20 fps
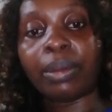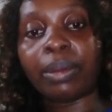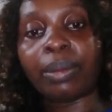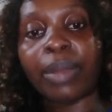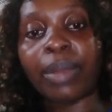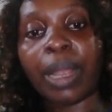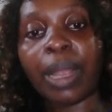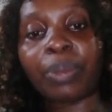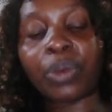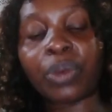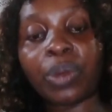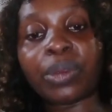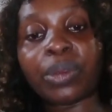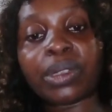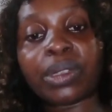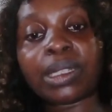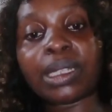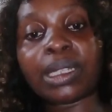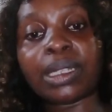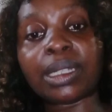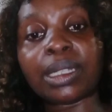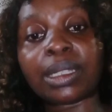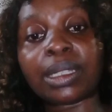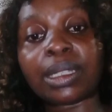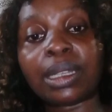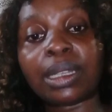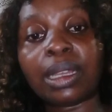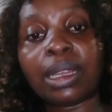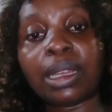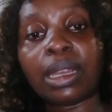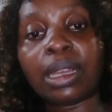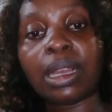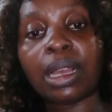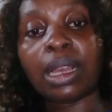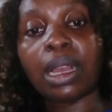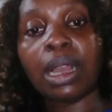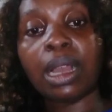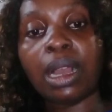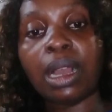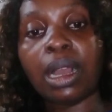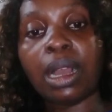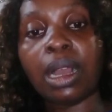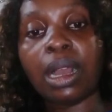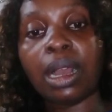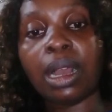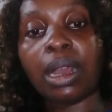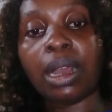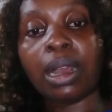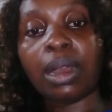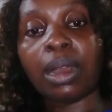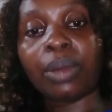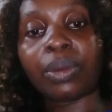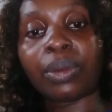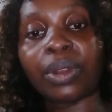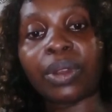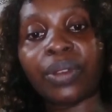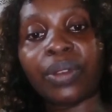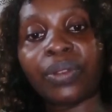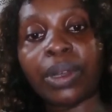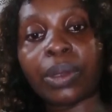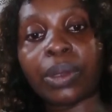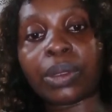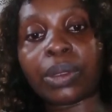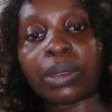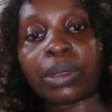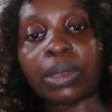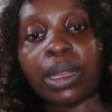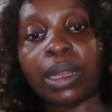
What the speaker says: By promoting it, I will not fail to